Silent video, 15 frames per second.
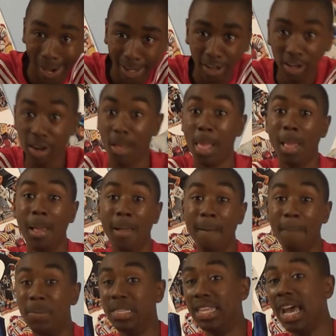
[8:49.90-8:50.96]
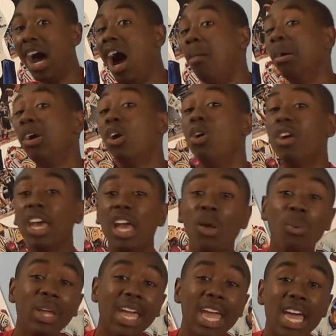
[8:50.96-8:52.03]
record. But now I'm like,
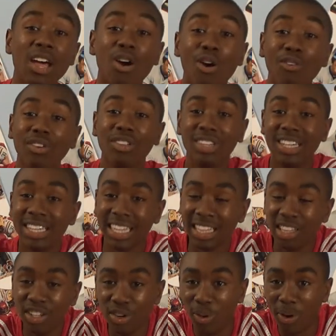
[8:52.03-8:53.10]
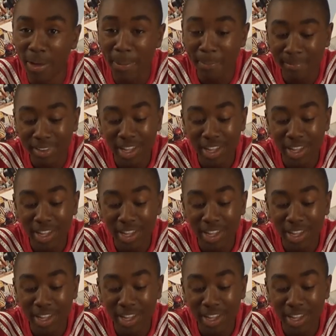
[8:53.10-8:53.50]
okay, we can't overlook Illinois.